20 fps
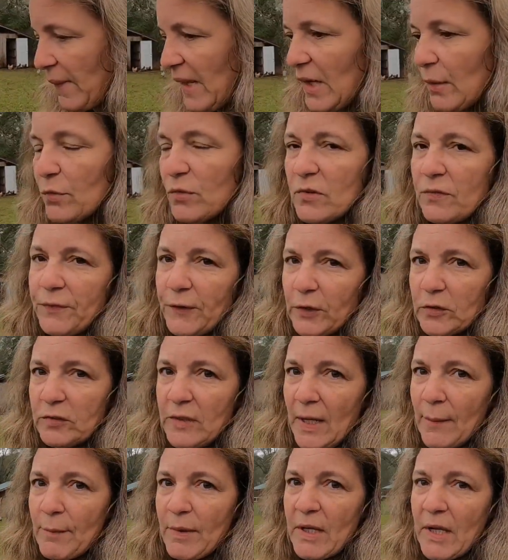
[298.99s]
It was the first
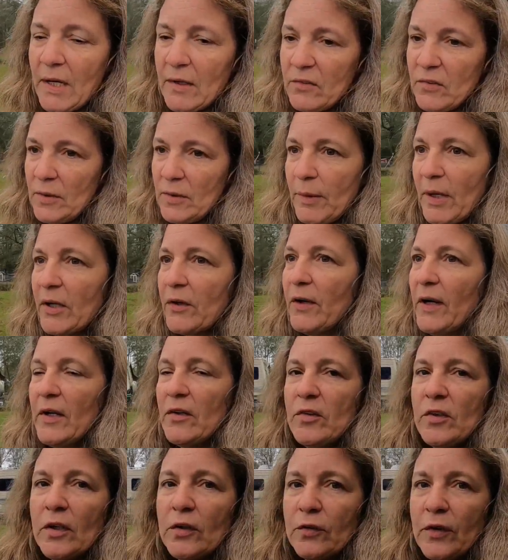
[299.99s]
time I got my
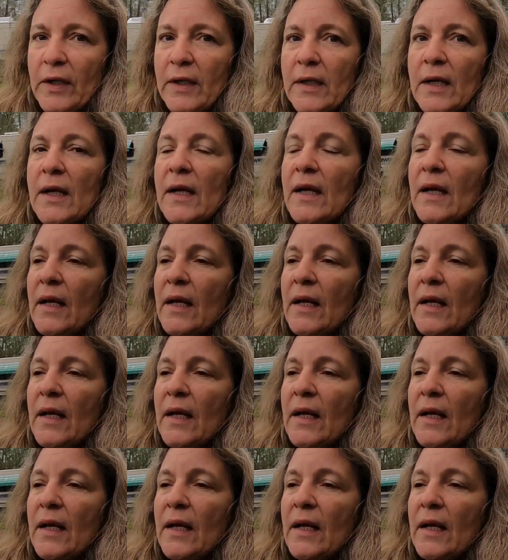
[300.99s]
grandchildren.